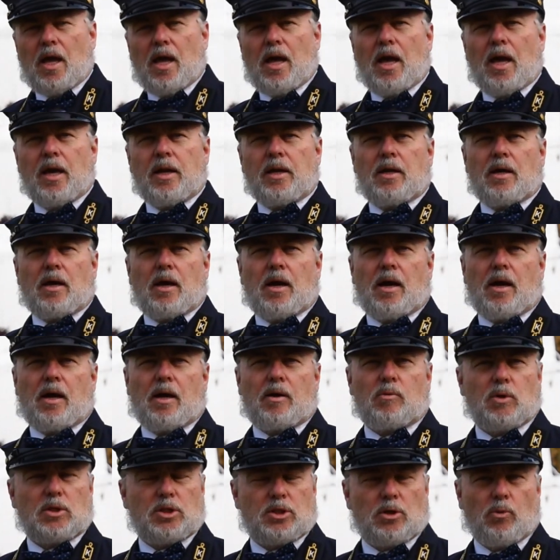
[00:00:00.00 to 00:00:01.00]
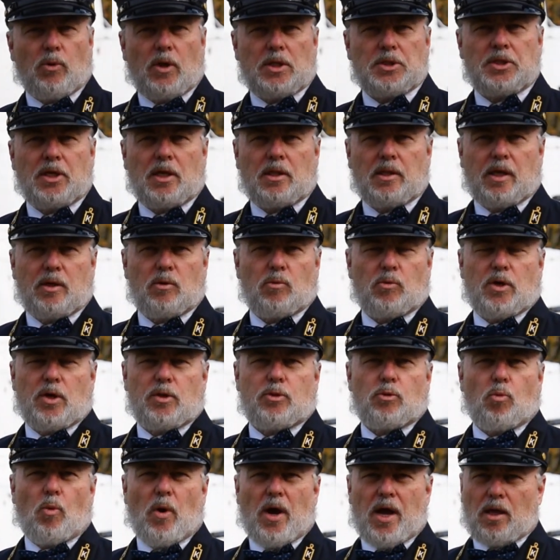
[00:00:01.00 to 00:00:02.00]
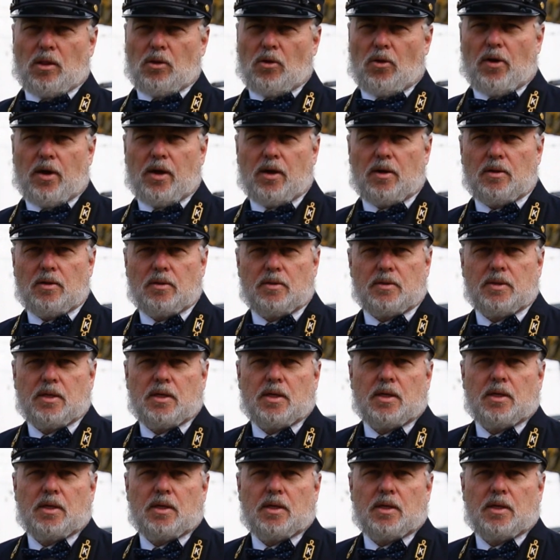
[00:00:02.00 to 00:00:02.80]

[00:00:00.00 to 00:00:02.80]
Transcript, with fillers: And uh, it was originally lit with whale oil,